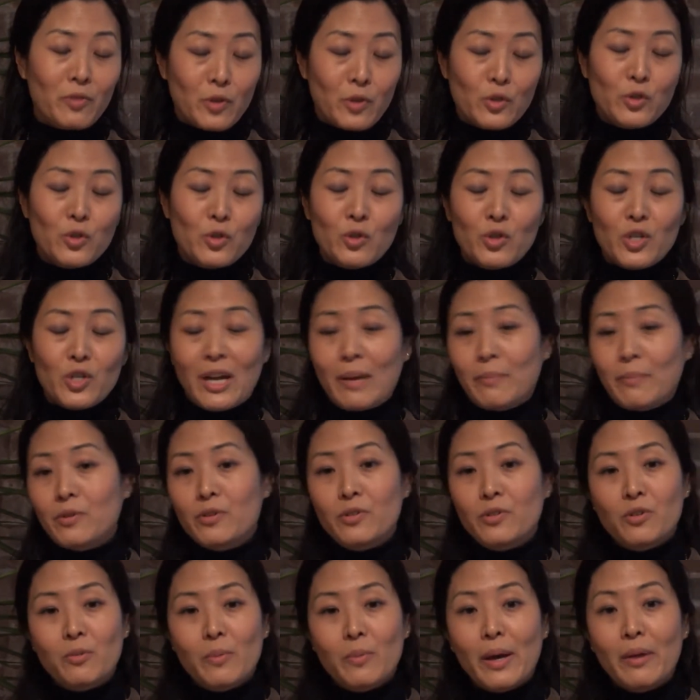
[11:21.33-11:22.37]
first 2
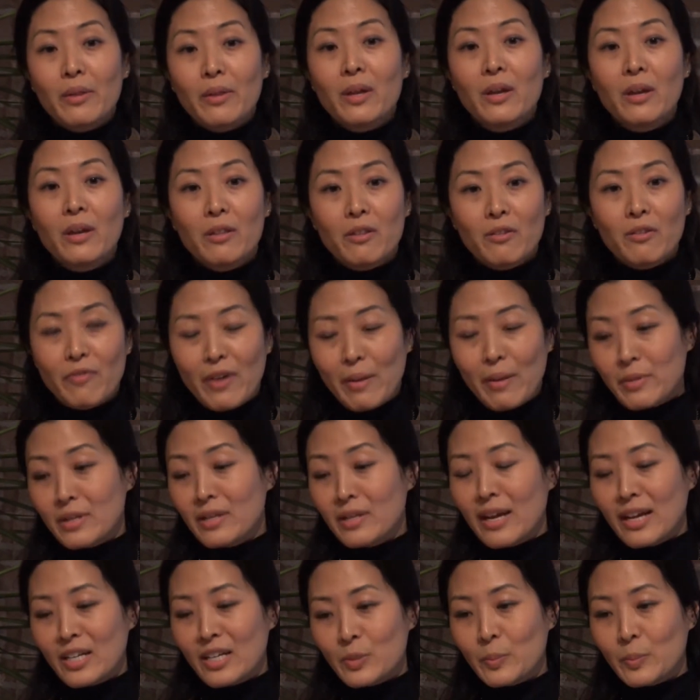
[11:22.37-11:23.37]
chapters are about the feminine